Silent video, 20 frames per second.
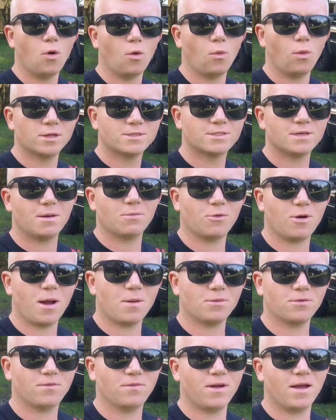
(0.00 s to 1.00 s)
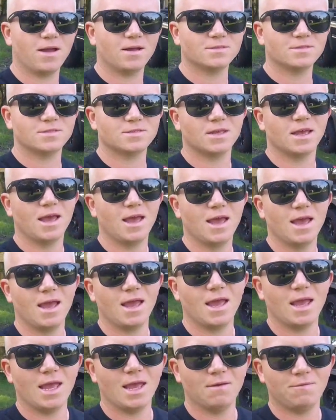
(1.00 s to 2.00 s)
What's up, Grappa fans?
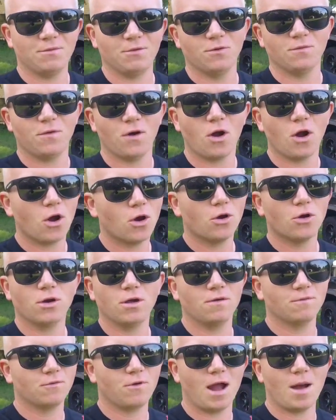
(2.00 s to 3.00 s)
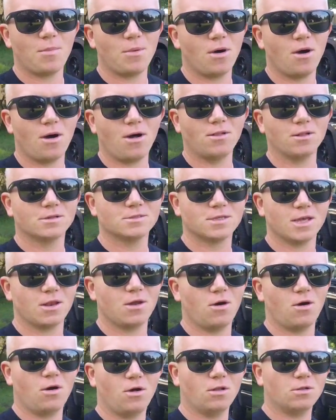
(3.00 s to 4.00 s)
If you've heard of Grappaholics at
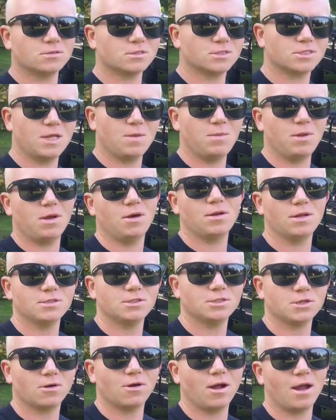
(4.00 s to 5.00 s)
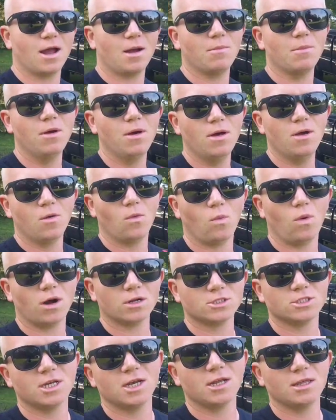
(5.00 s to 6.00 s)
all, seen me on Instagram,
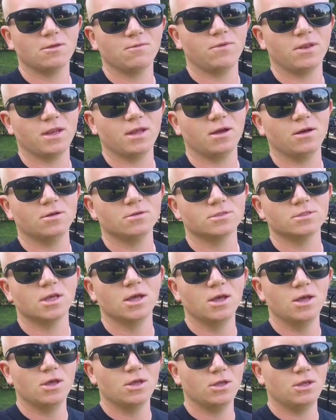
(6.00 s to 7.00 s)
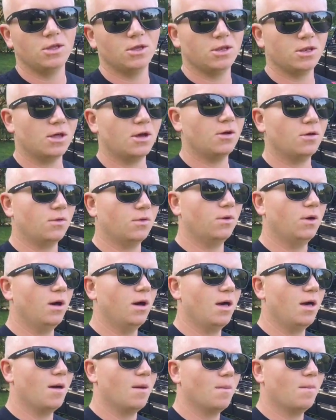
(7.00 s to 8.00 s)
watched any of the videos, you know
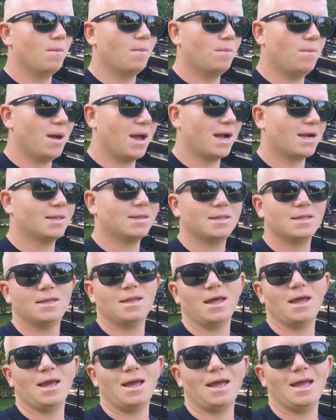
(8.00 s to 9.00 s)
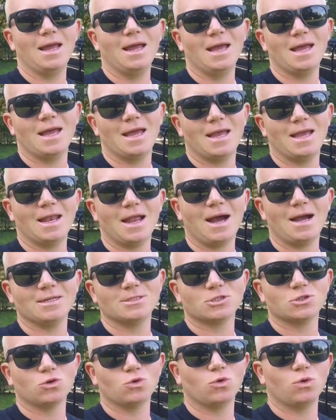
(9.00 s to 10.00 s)
back in the day in high
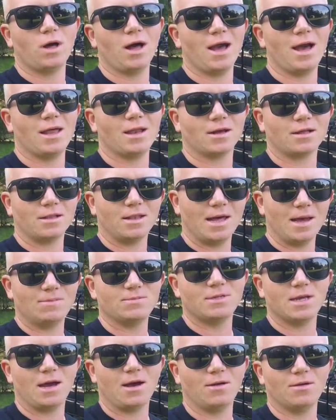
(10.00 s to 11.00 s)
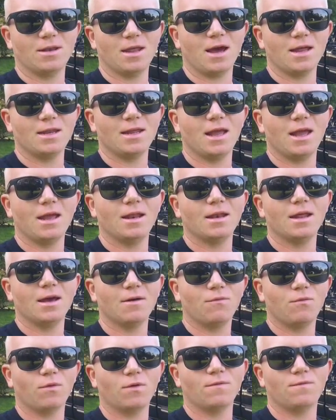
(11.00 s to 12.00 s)
school I had a clapped out 98
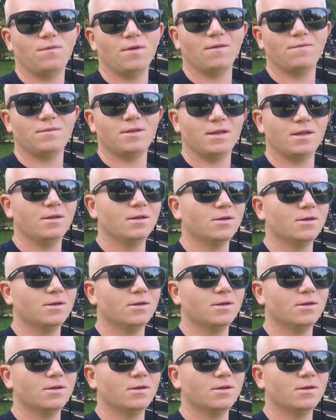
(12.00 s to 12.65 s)
F-150.